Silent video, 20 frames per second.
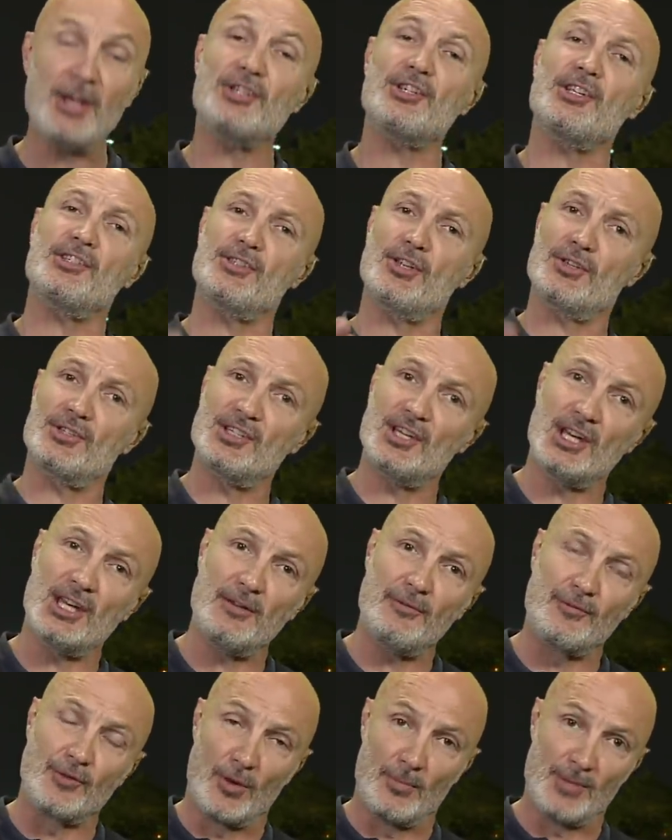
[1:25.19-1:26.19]
Manchester
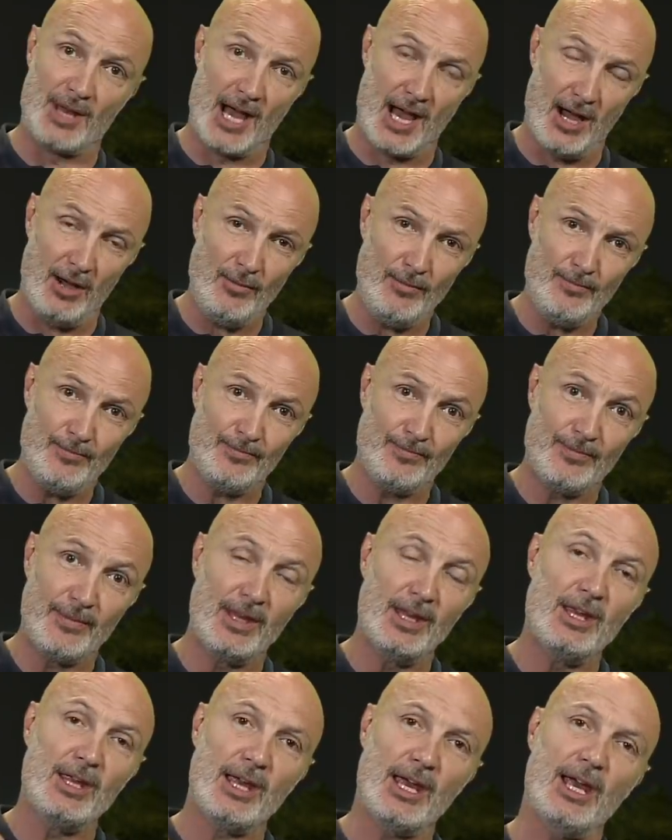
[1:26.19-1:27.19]
City from now
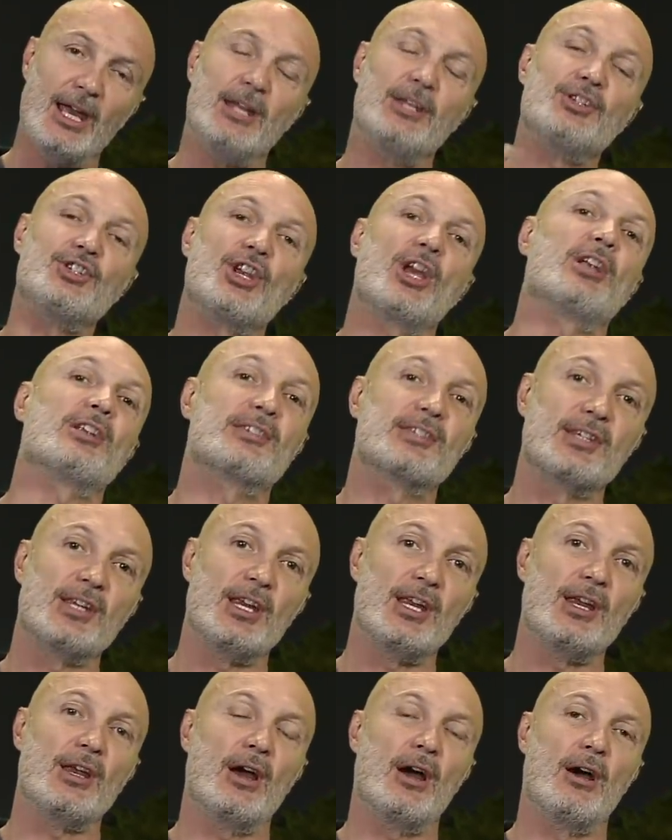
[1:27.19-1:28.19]
and
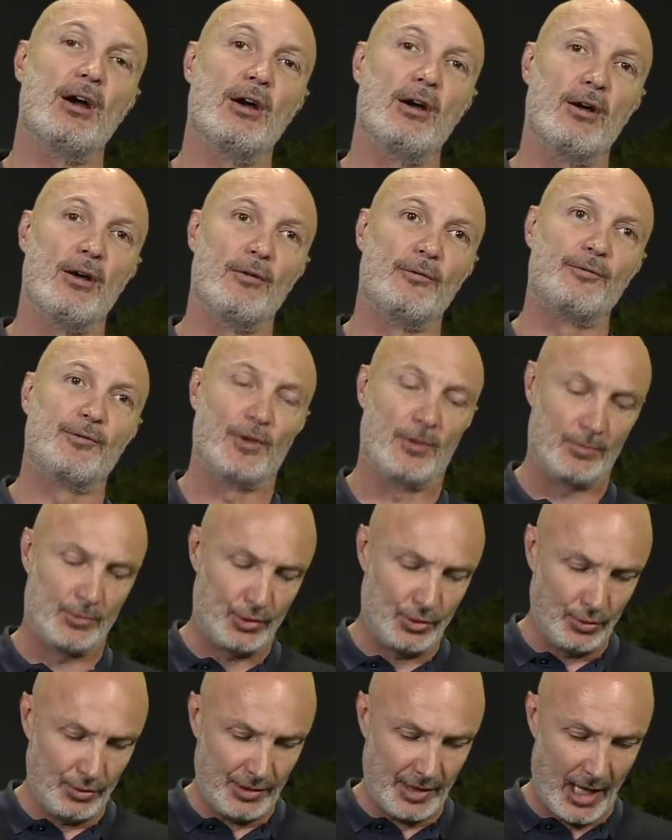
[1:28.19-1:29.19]
Chelsea from
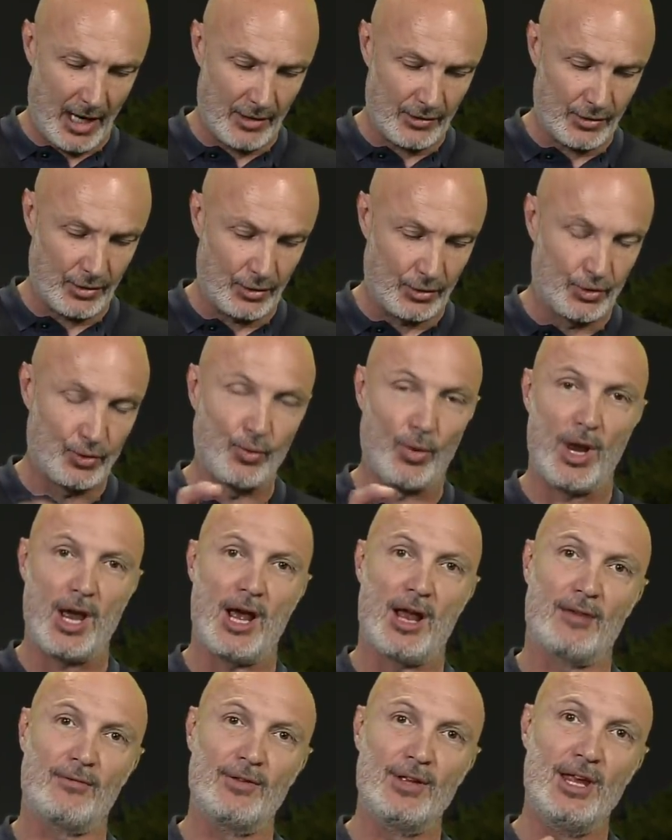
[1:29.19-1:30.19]

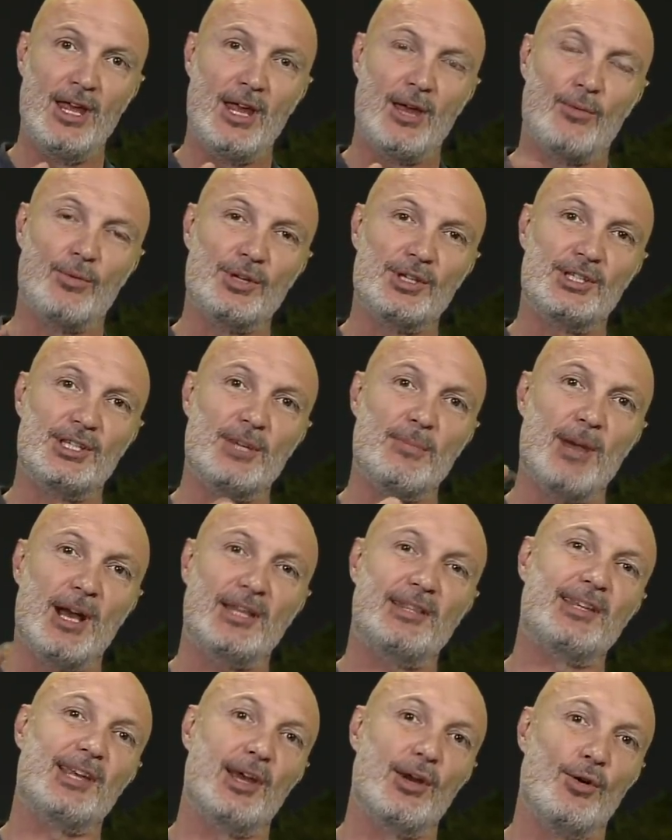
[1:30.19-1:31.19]
2012, with Di
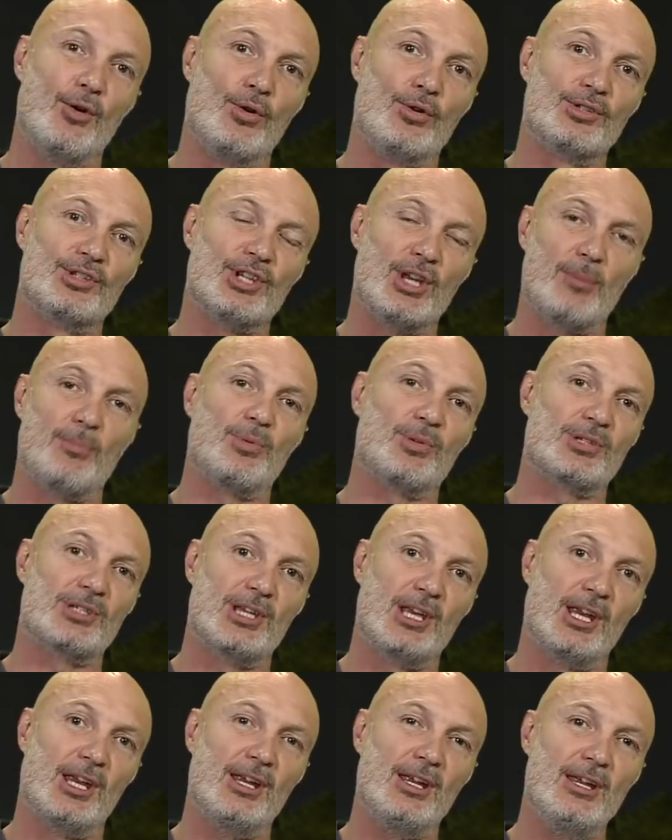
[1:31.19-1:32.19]
Matteo's
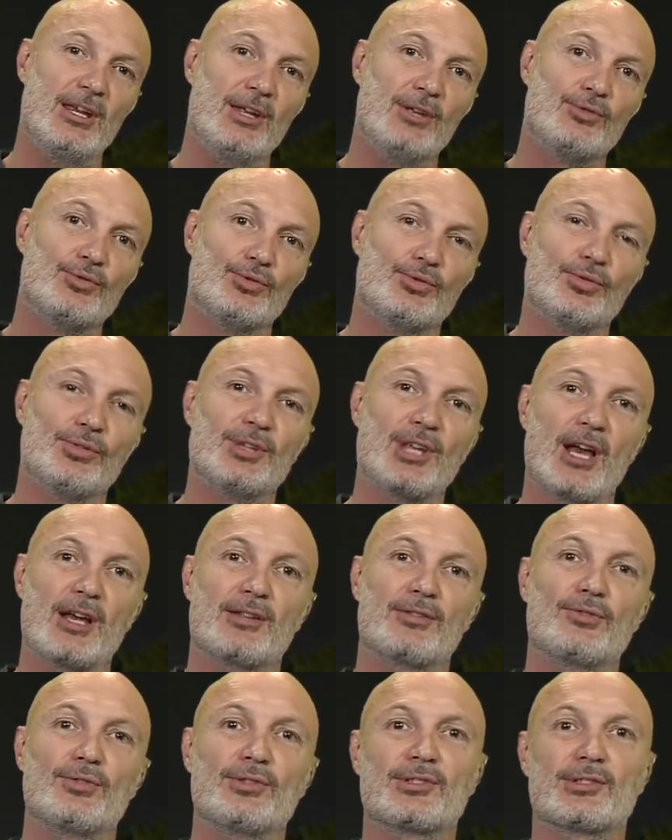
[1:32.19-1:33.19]
Champions League to
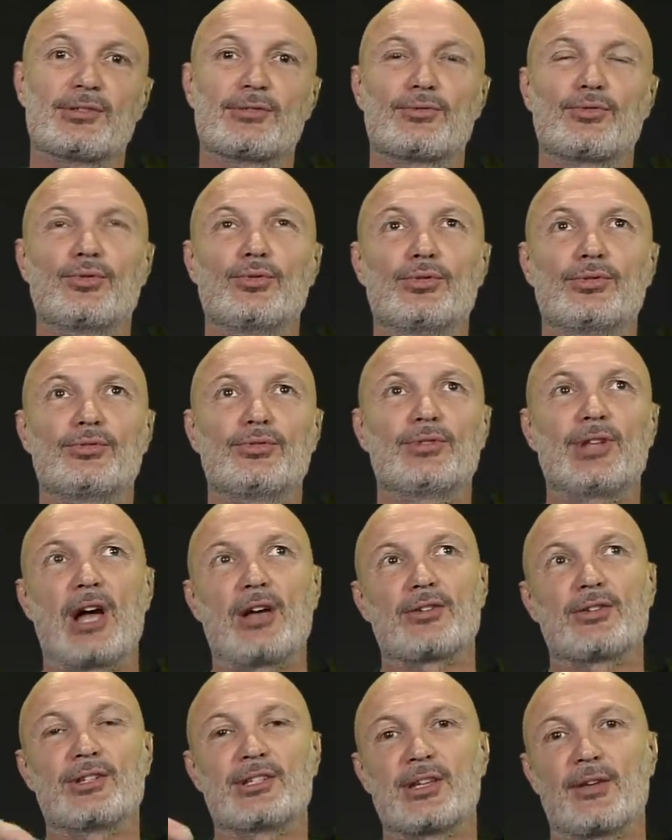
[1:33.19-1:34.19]

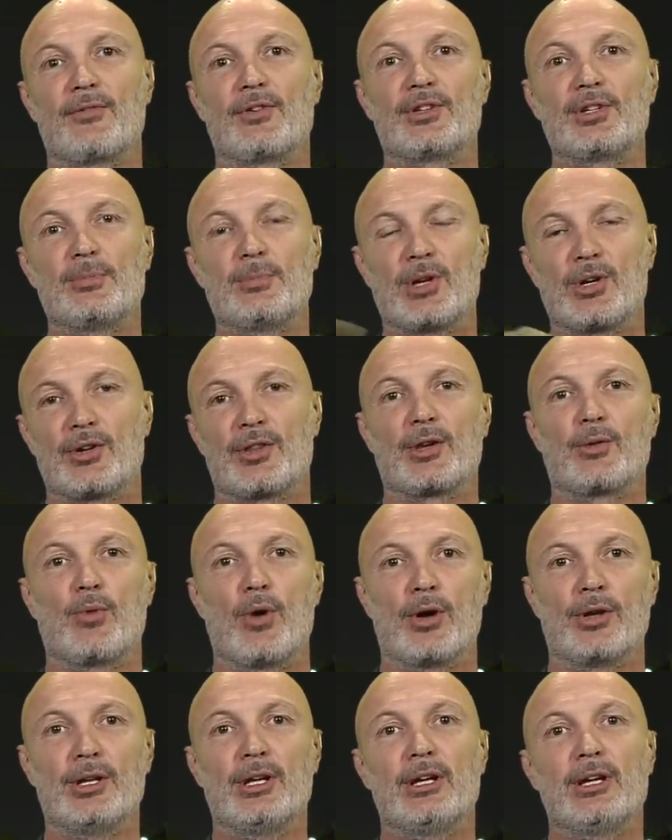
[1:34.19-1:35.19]
2017 because they
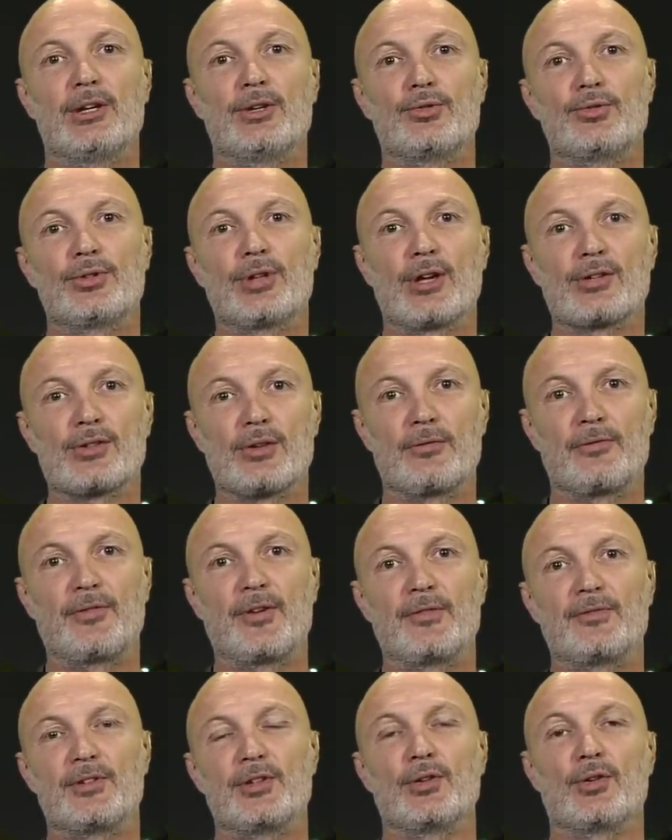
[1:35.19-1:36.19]
won in
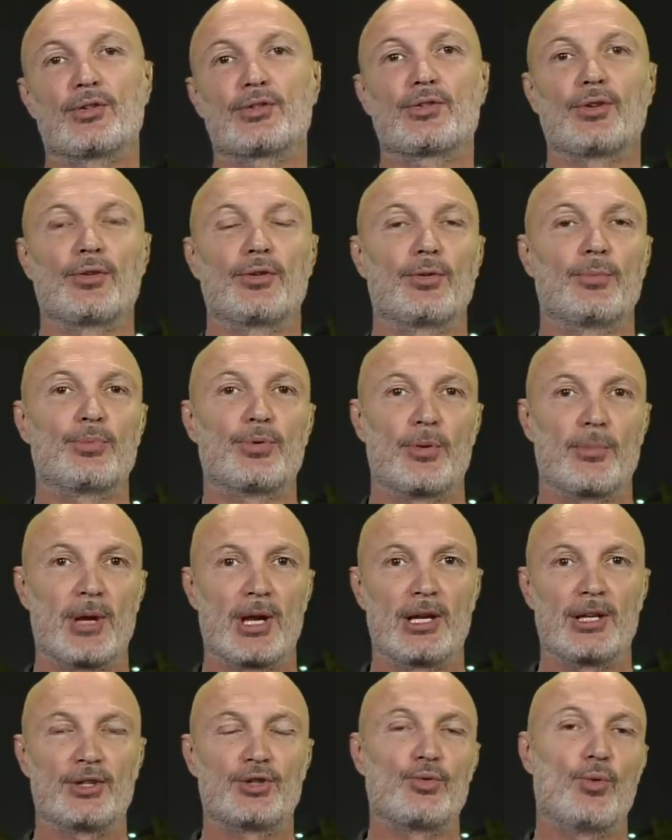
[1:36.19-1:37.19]
2015 also the
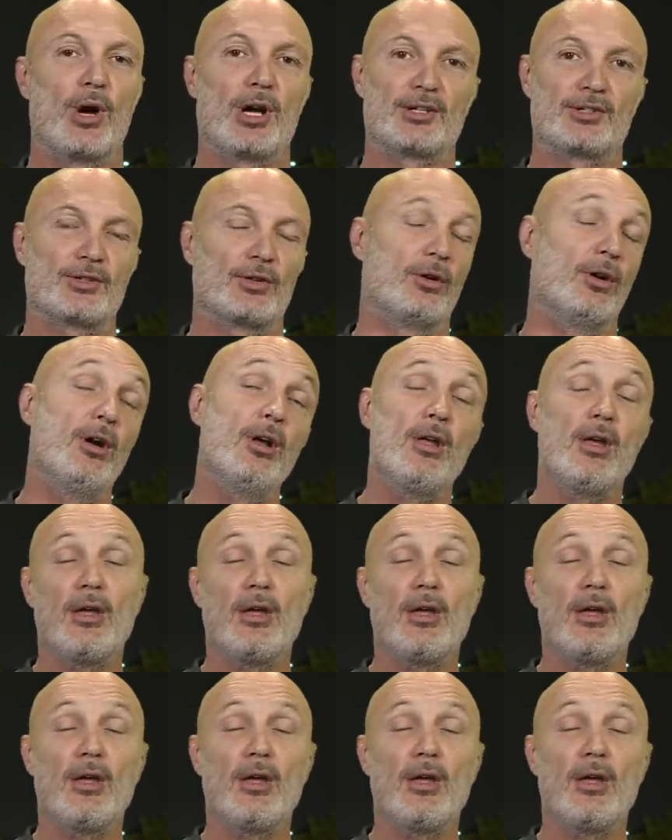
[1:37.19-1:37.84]
Premier League twice.